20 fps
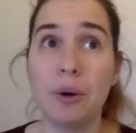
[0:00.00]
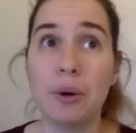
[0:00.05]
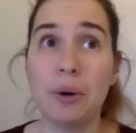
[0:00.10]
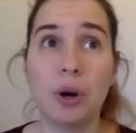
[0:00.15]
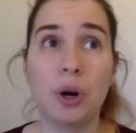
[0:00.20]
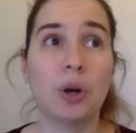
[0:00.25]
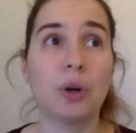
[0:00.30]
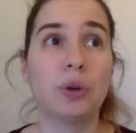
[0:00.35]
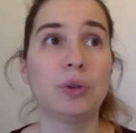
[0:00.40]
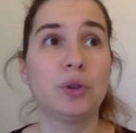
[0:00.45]

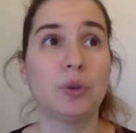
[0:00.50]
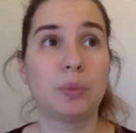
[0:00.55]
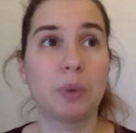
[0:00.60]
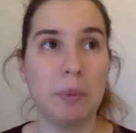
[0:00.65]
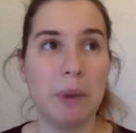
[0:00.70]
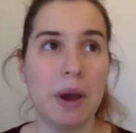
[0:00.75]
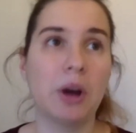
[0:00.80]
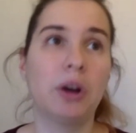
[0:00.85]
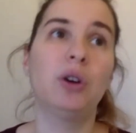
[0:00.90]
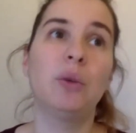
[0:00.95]
her to
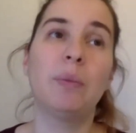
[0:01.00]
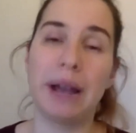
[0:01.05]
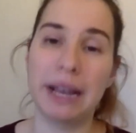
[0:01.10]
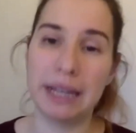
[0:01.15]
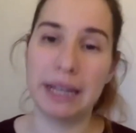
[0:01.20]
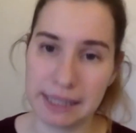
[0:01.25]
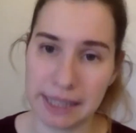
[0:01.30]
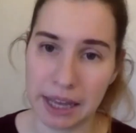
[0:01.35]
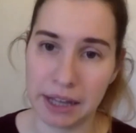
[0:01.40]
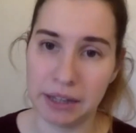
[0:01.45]
prepare her
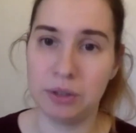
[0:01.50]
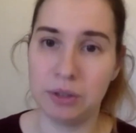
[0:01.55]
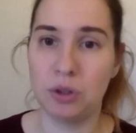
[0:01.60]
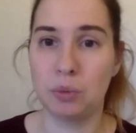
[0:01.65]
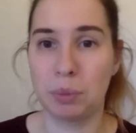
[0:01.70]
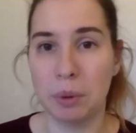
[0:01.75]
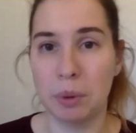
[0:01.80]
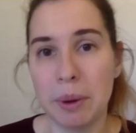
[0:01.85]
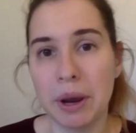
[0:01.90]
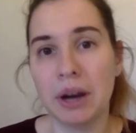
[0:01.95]
mindset, to
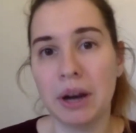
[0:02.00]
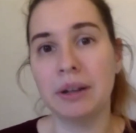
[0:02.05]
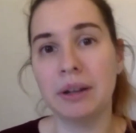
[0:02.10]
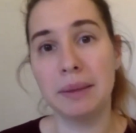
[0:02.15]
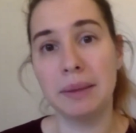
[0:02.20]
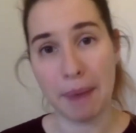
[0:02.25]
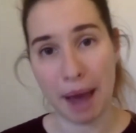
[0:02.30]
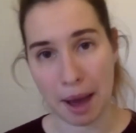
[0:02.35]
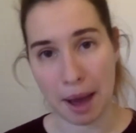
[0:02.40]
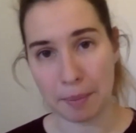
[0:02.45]
prepare the
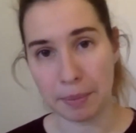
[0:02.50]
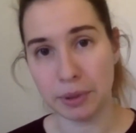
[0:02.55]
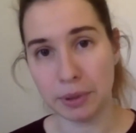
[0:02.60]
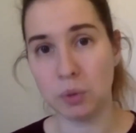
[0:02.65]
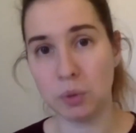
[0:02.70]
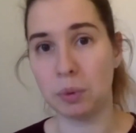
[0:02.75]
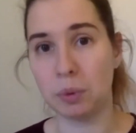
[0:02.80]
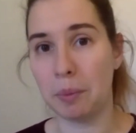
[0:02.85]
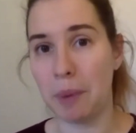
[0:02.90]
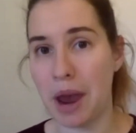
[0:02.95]
map,
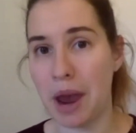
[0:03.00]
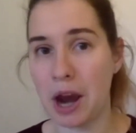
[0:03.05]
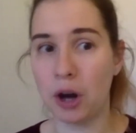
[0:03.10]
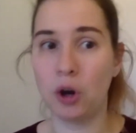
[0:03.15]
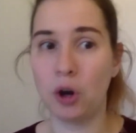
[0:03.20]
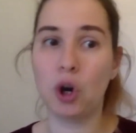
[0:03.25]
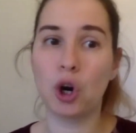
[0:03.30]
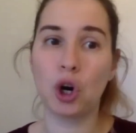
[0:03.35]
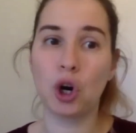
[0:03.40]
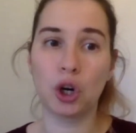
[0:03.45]
to
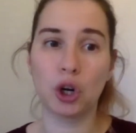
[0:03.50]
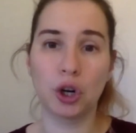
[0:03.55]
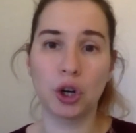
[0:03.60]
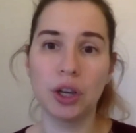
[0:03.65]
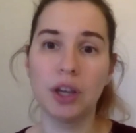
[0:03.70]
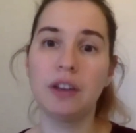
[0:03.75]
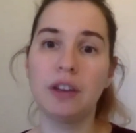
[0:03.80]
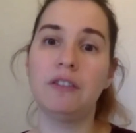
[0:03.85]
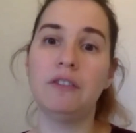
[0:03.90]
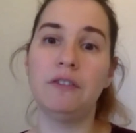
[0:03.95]
prepare her
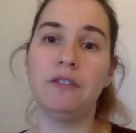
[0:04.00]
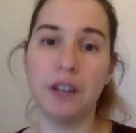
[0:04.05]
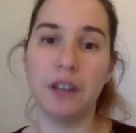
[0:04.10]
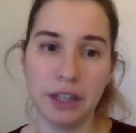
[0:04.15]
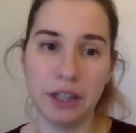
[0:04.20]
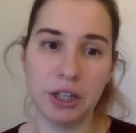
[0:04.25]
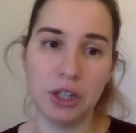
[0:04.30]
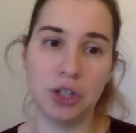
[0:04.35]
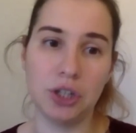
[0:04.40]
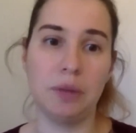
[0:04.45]

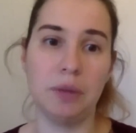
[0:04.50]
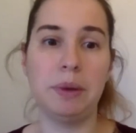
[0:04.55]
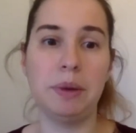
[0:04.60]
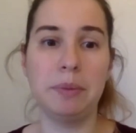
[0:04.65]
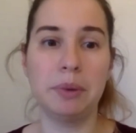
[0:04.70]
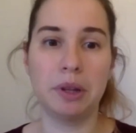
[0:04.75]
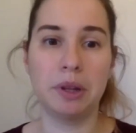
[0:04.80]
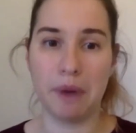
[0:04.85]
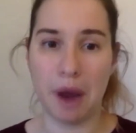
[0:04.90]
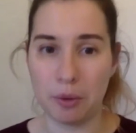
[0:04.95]
village, the
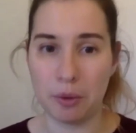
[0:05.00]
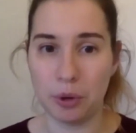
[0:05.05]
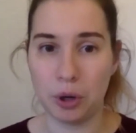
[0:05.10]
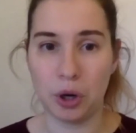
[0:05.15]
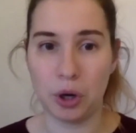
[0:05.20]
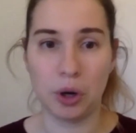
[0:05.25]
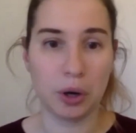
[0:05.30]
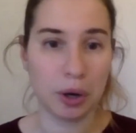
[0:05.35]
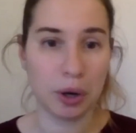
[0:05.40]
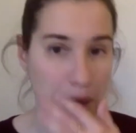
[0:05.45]
people around
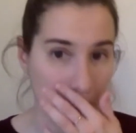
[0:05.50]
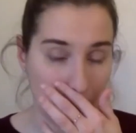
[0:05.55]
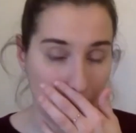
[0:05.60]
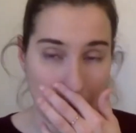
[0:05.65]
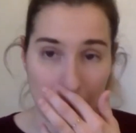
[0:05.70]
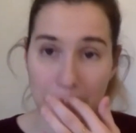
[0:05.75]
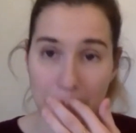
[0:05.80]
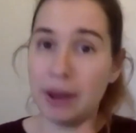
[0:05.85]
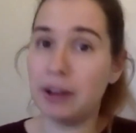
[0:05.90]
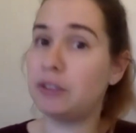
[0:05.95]
her.
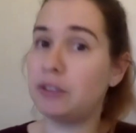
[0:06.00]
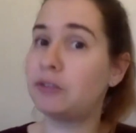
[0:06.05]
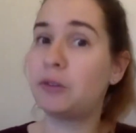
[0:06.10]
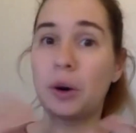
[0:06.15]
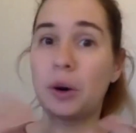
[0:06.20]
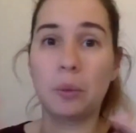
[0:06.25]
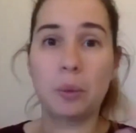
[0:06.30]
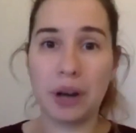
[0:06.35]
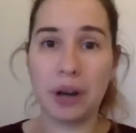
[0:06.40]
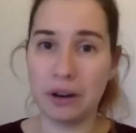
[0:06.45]
But
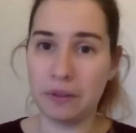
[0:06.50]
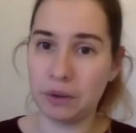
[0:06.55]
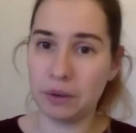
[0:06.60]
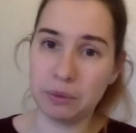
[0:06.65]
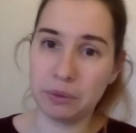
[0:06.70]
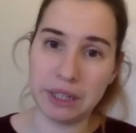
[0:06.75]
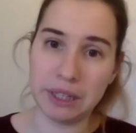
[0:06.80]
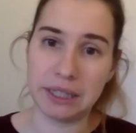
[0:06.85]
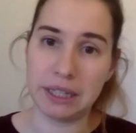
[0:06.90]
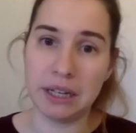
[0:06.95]
for whatever
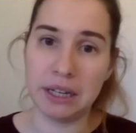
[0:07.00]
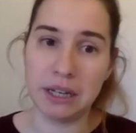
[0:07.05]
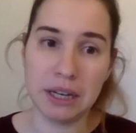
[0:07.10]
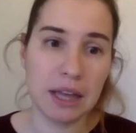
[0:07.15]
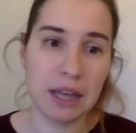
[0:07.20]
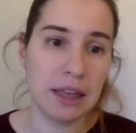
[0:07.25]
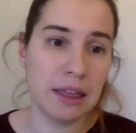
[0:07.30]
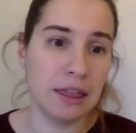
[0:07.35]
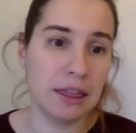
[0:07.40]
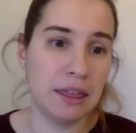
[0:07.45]
reason,
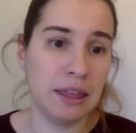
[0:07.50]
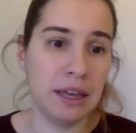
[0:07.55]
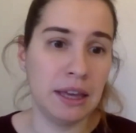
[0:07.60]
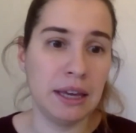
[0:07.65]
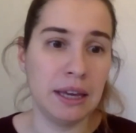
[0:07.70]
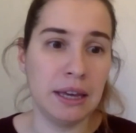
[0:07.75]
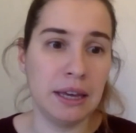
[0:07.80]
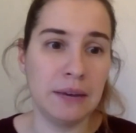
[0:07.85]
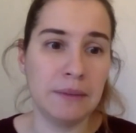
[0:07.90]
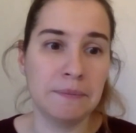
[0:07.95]

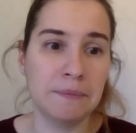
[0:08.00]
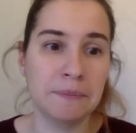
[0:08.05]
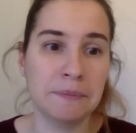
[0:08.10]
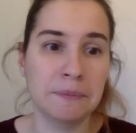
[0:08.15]
the